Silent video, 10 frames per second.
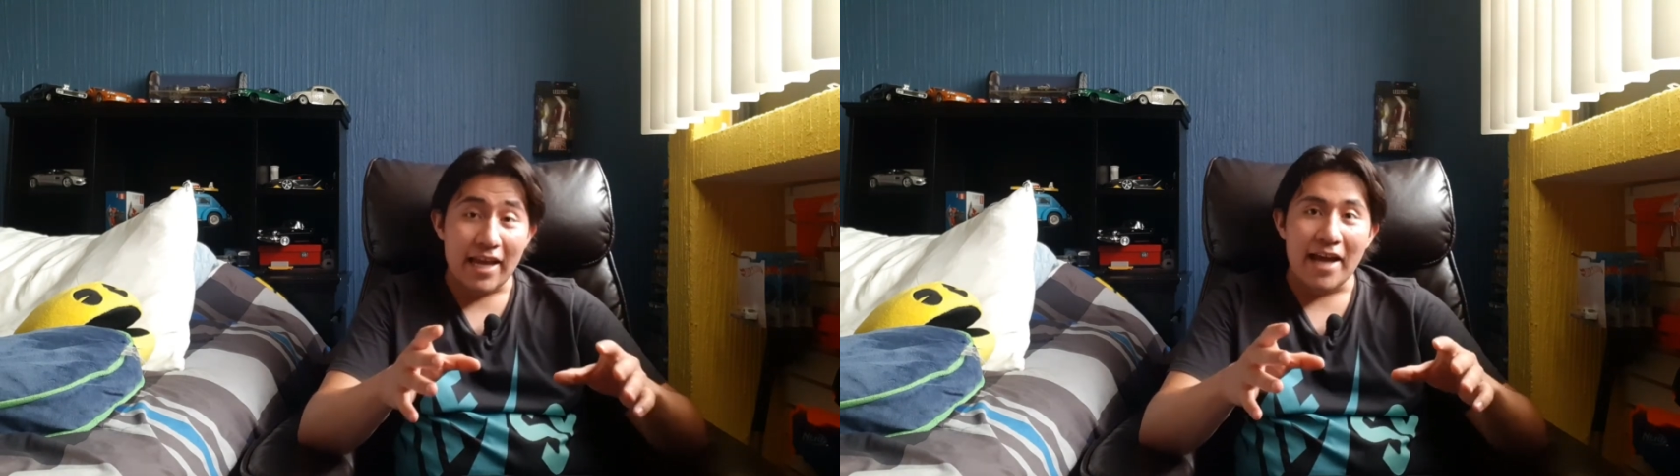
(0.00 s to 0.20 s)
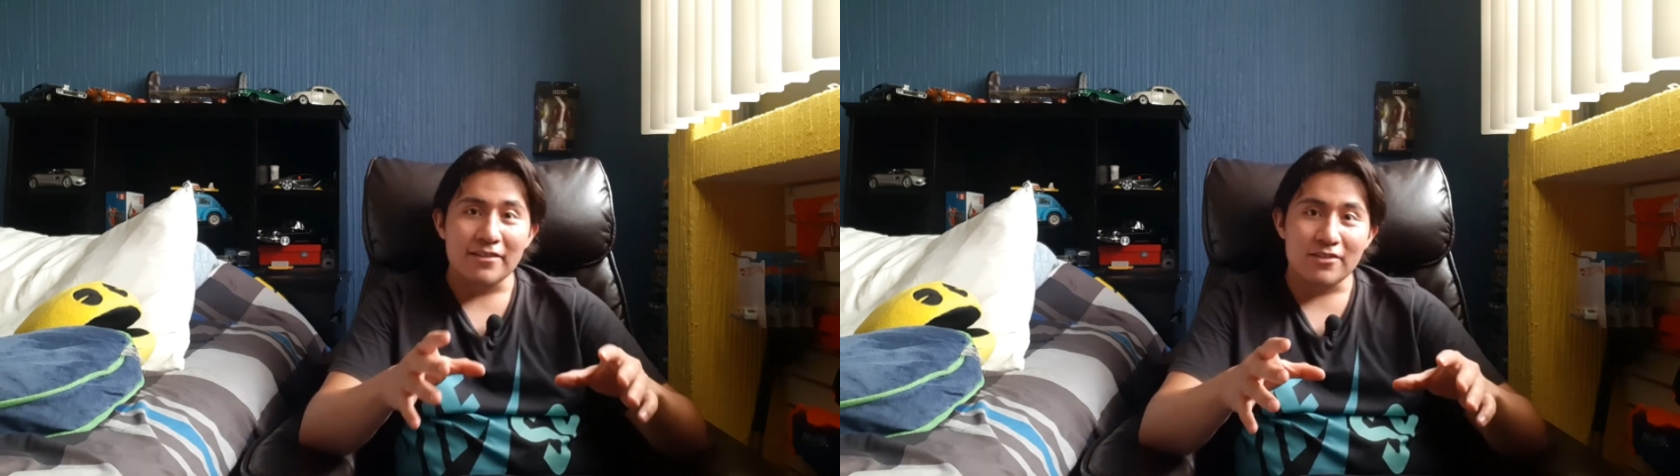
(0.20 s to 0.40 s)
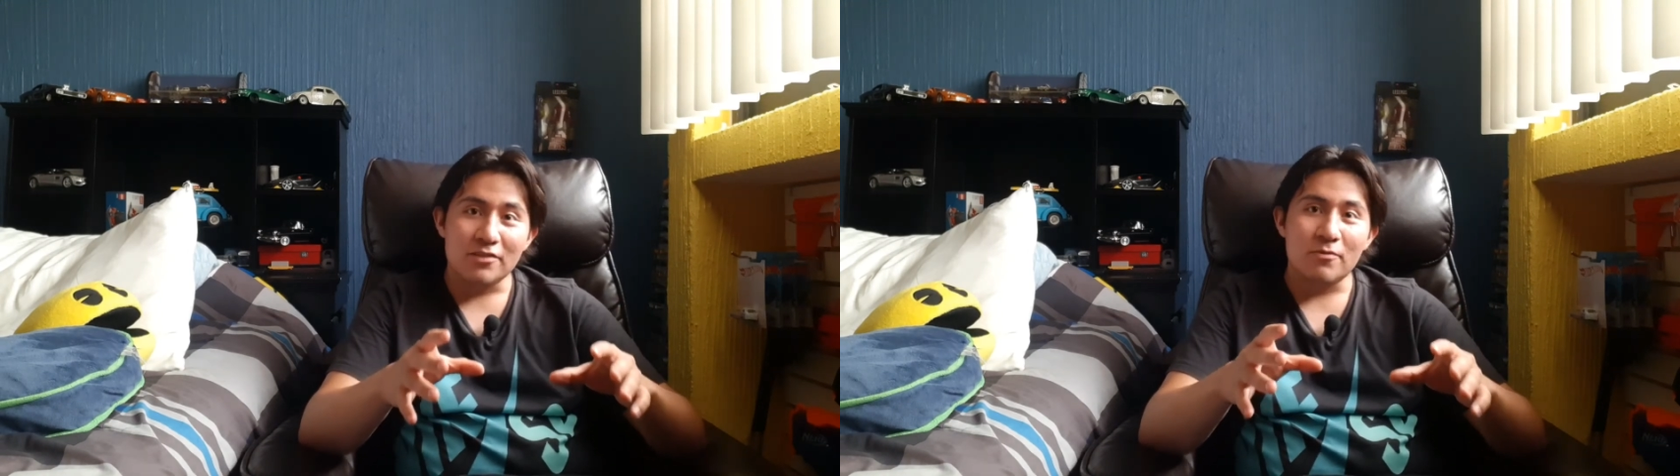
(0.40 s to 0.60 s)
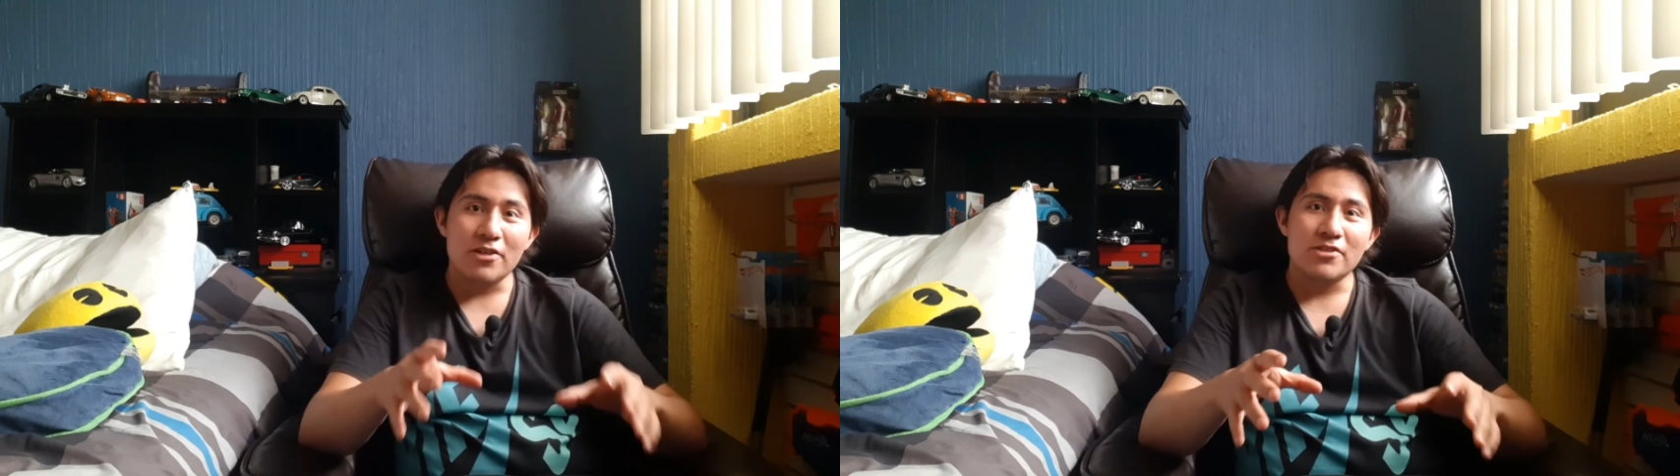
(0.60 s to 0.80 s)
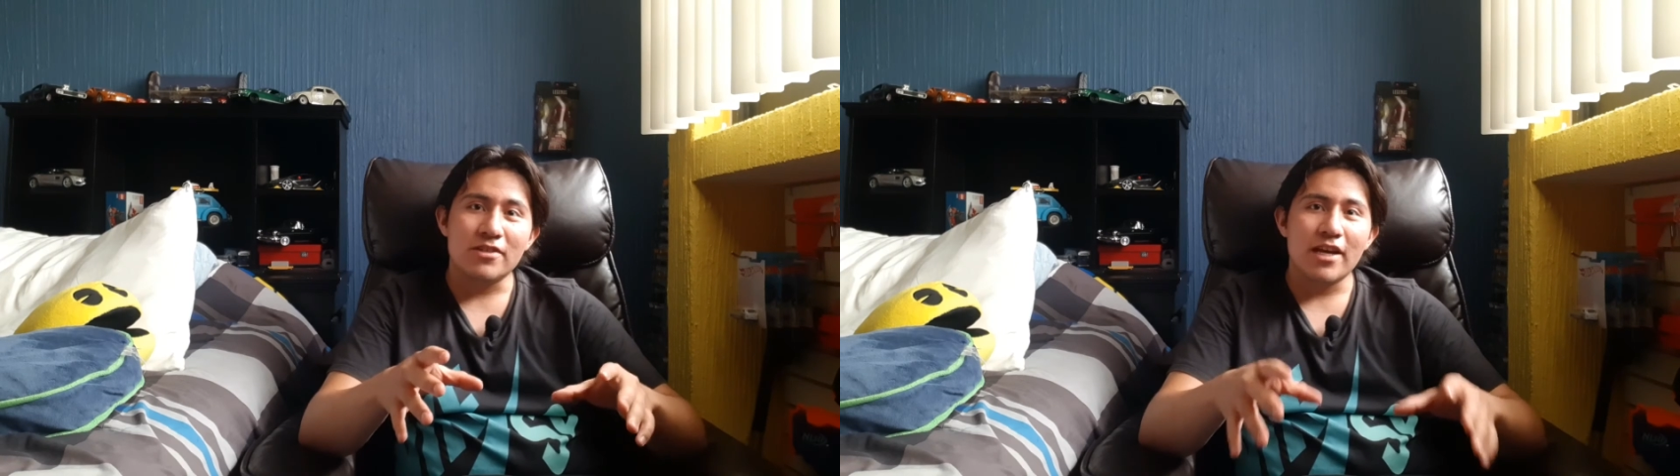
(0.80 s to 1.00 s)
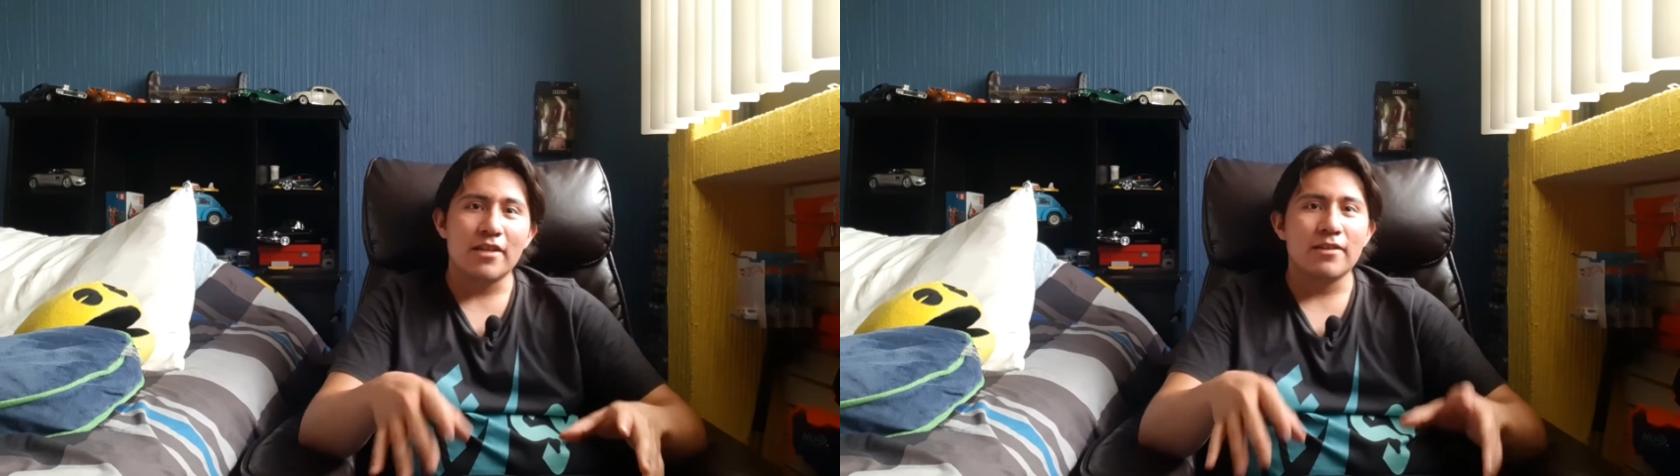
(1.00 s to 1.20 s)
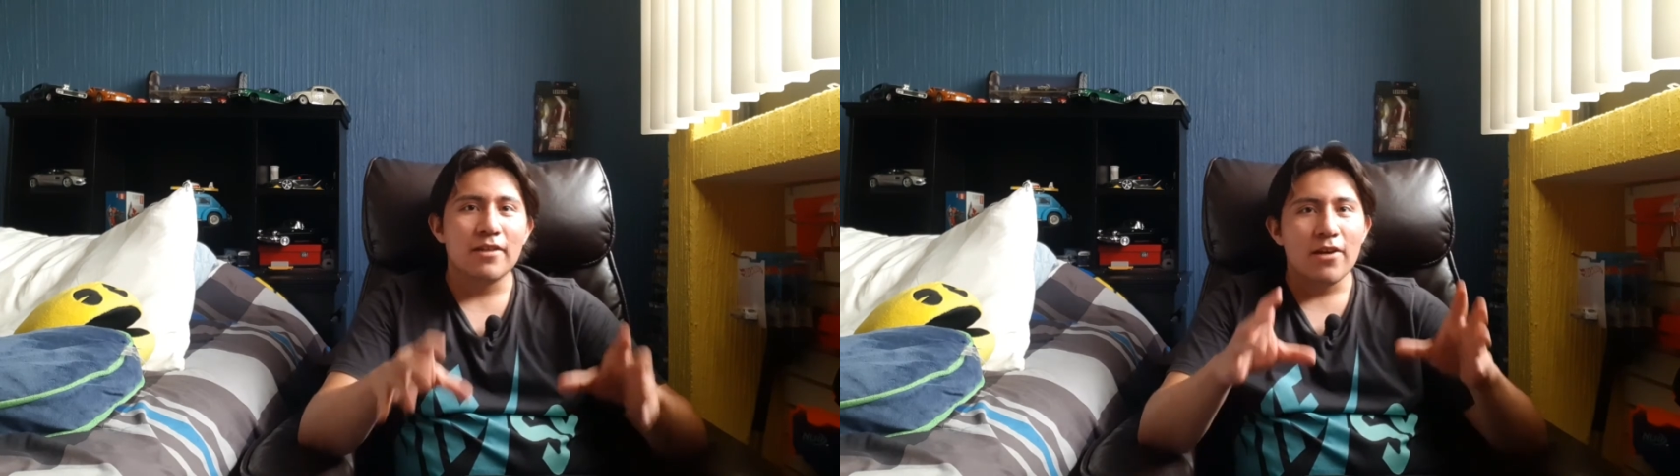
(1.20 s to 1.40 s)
has an expiration date.